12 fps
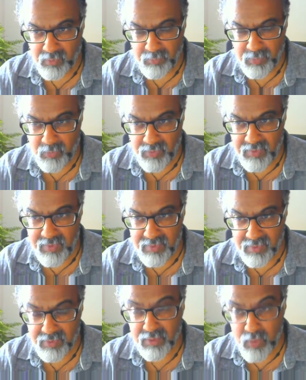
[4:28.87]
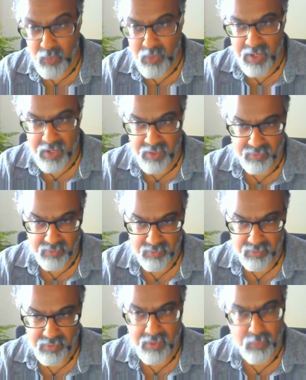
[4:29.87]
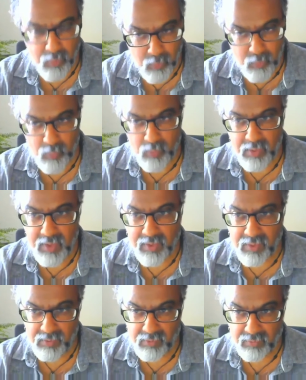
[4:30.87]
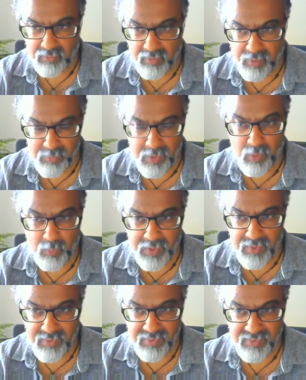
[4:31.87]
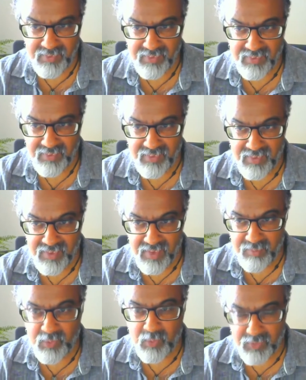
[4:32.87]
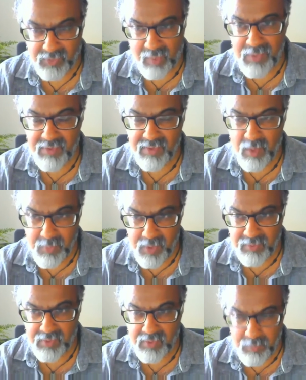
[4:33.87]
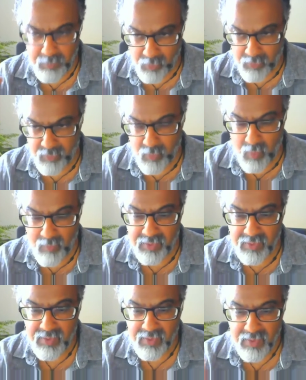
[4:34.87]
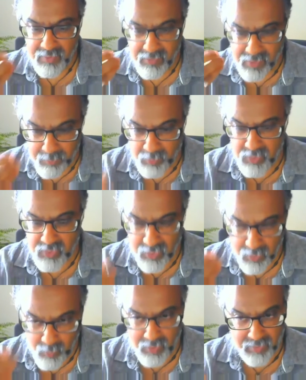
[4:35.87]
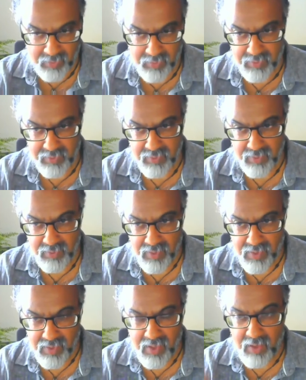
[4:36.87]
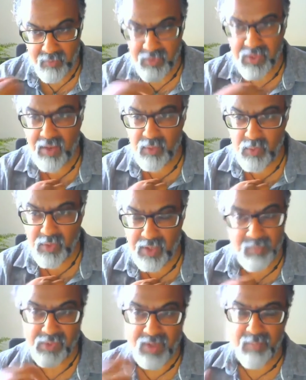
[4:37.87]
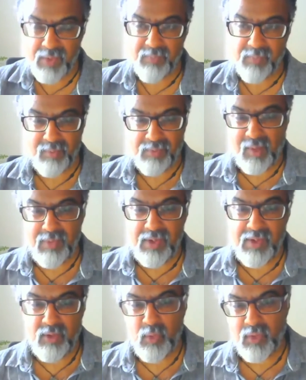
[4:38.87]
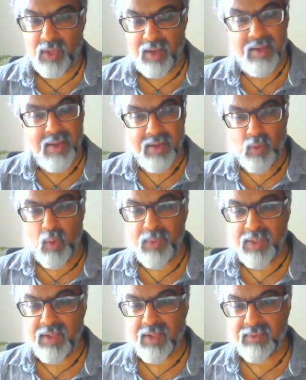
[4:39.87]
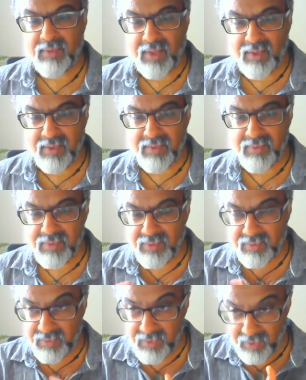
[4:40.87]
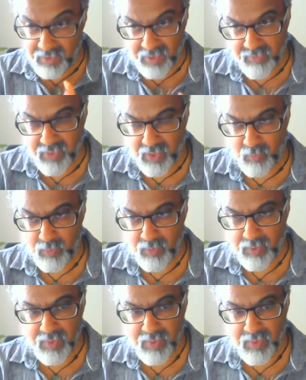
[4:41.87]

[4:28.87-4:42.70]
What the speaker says: because this is too late and too little, in my opinion. Because Tamils have basically put forward their position quite clearly. And we have to take, Tamil issues are, normally there's a tendency in the Sinhala left now.